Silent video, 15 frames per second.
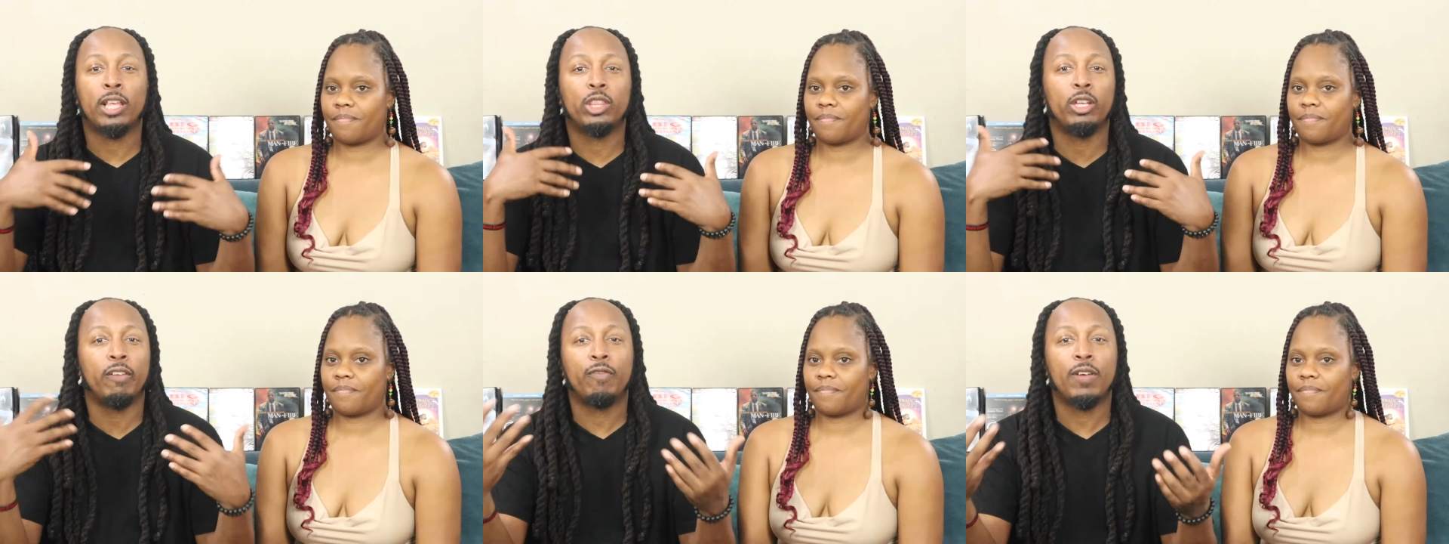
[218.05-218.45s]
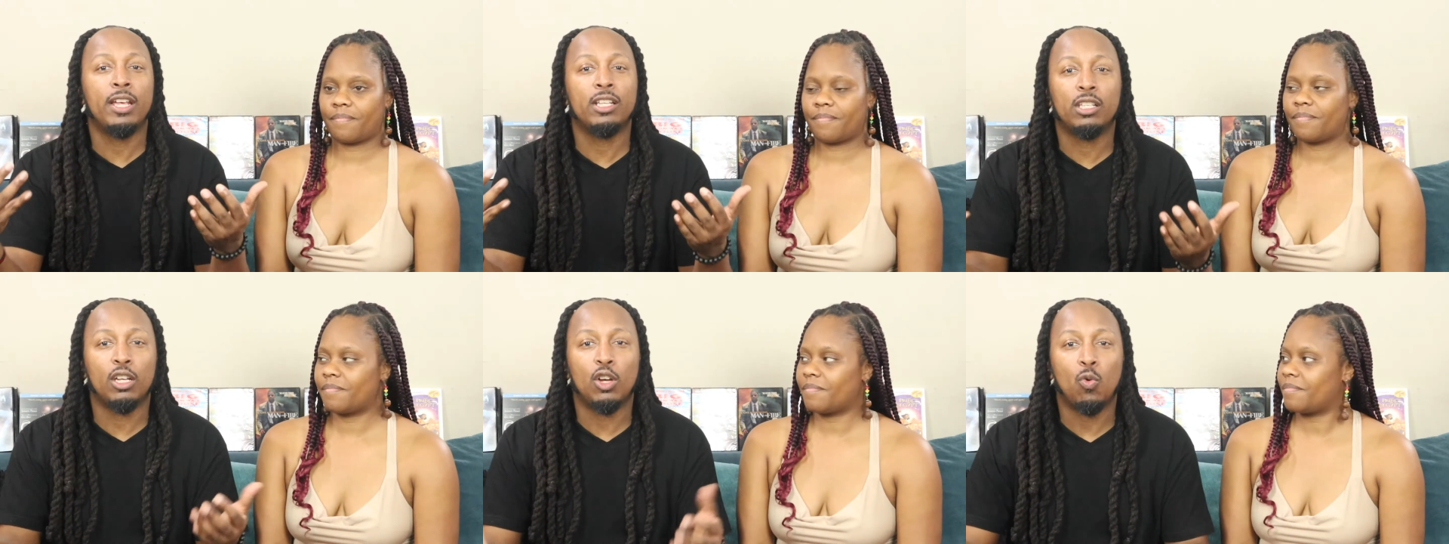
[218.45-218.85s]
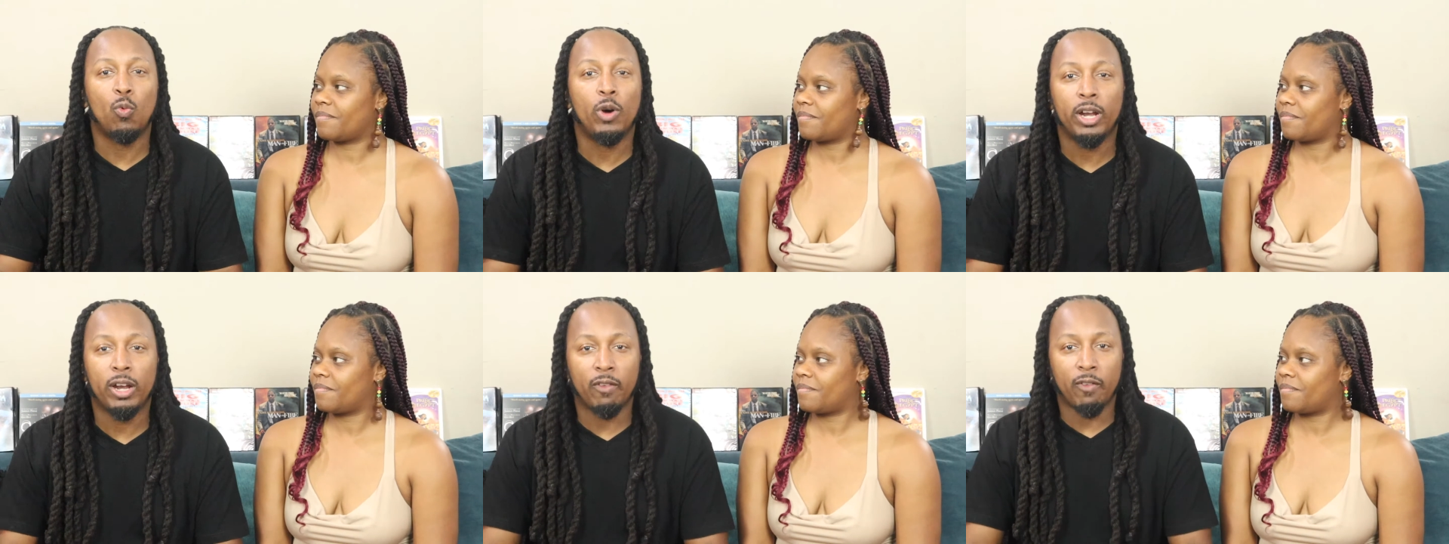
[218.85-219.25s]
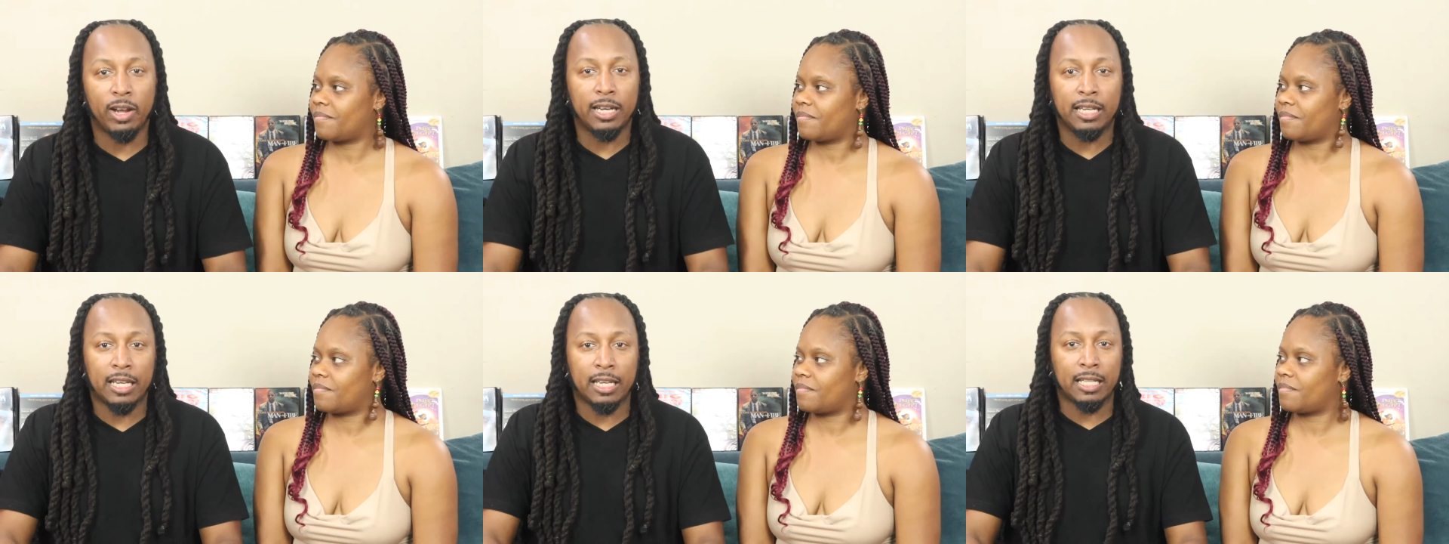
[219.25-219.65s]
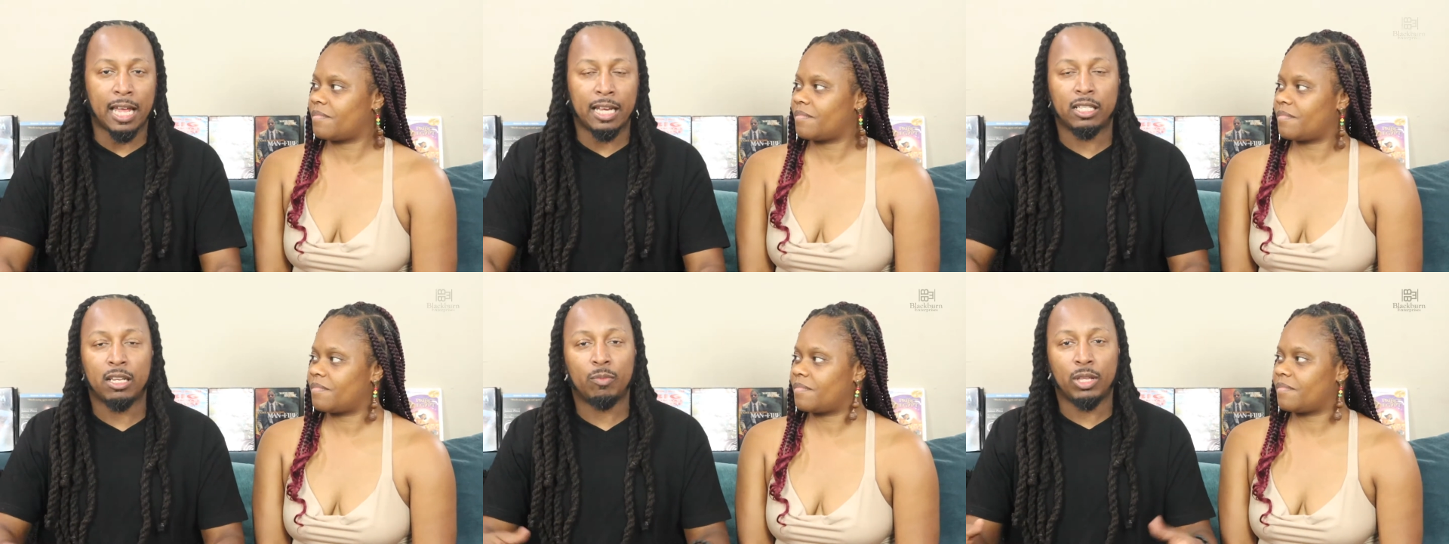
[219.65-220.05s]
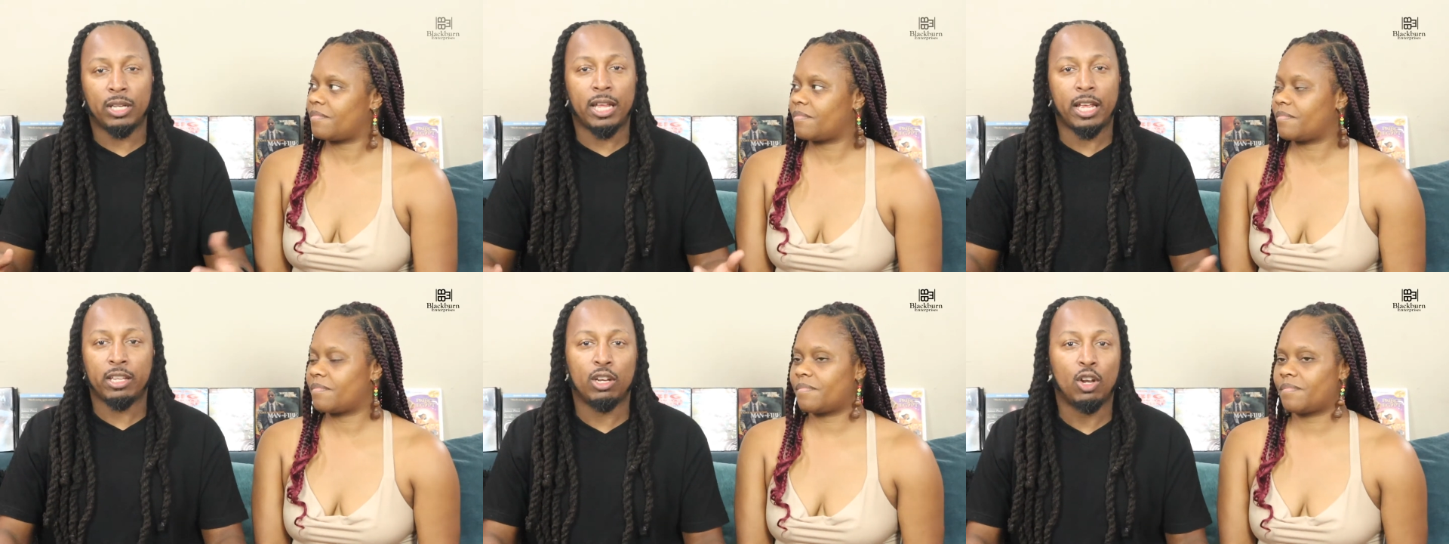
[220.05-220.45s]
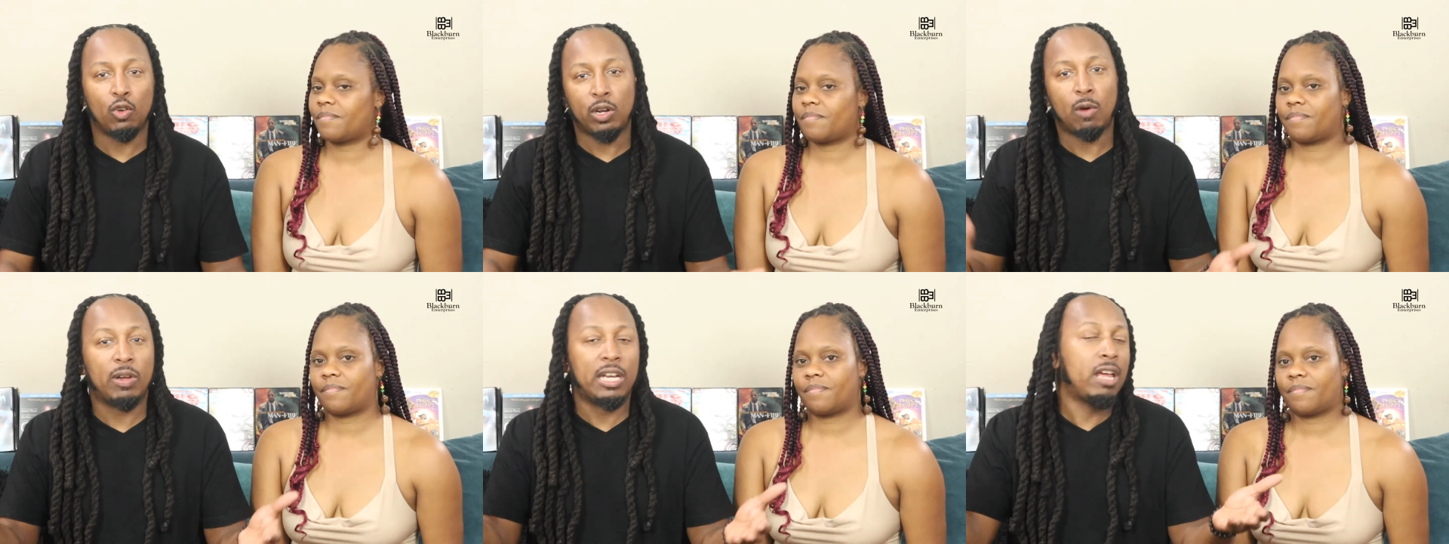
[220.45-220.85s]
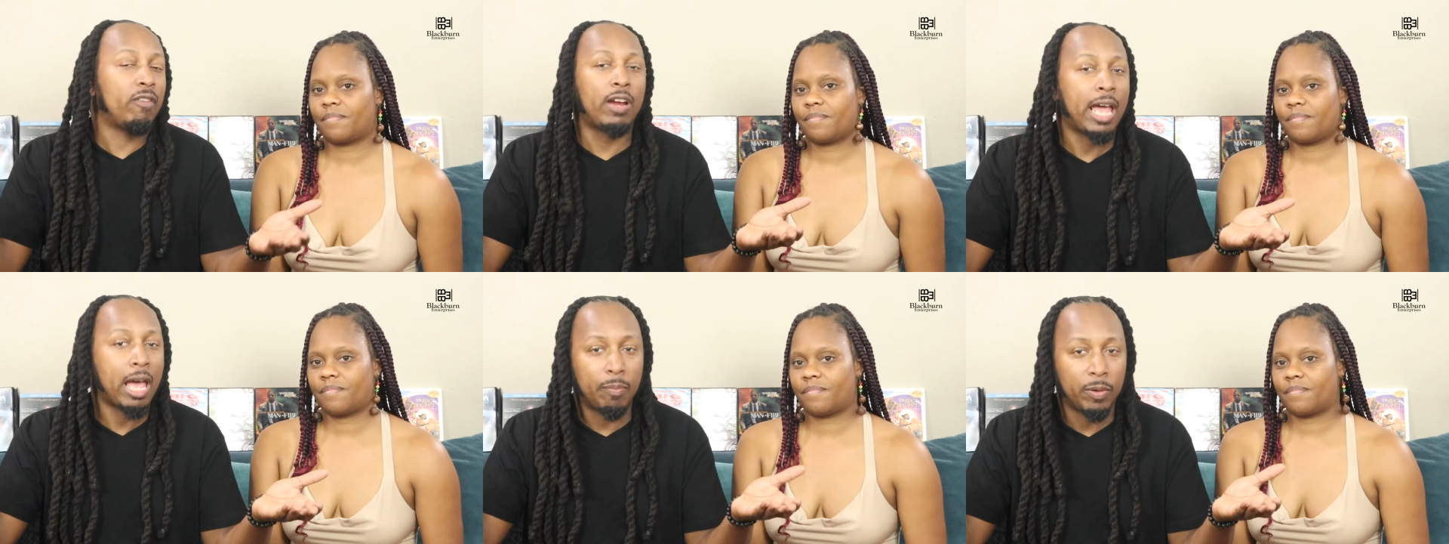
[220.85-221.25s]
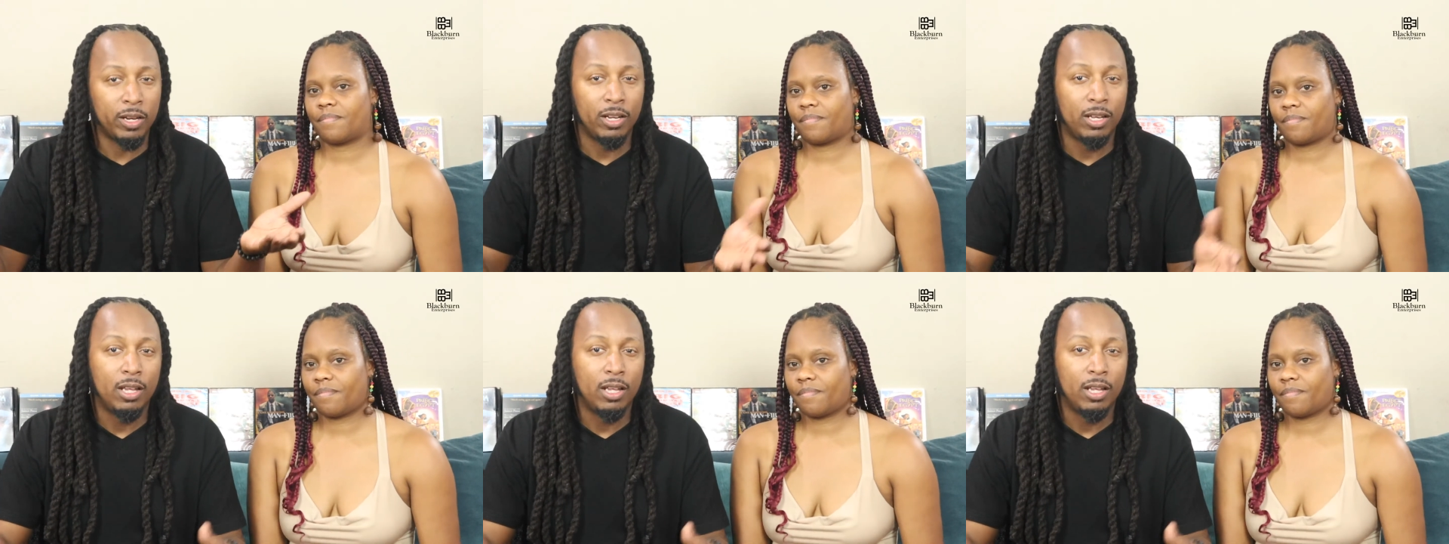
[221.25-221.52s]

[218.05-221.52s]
Speaker 1: that they're facing or whatever, and it's just like something that, you know, that would never happen.